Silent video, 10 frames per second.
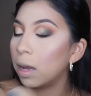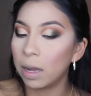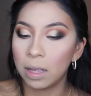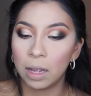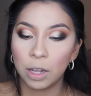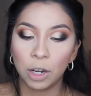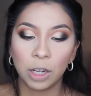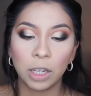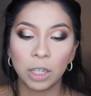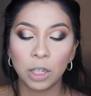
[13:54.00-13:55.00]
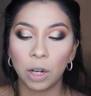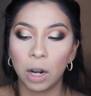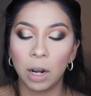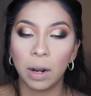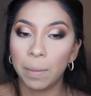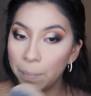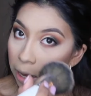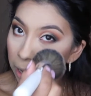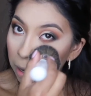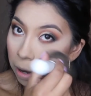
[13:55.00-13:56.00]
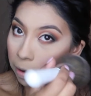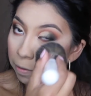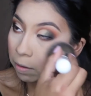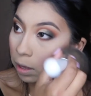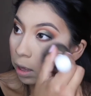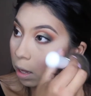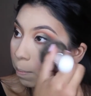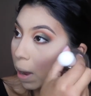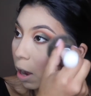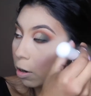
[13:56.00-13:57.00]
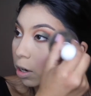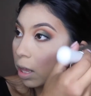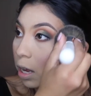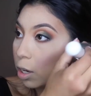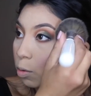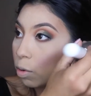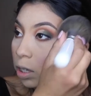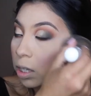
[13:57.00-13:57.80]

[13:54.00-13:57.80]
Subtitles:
And then you're gonna start taking off the powder that you were